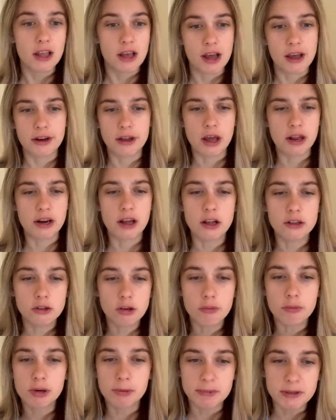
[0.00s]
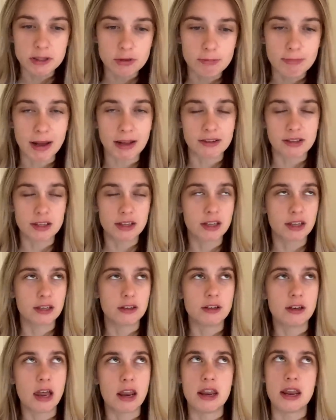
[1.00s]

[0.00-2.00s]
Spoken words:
And I don't want to be dramatic and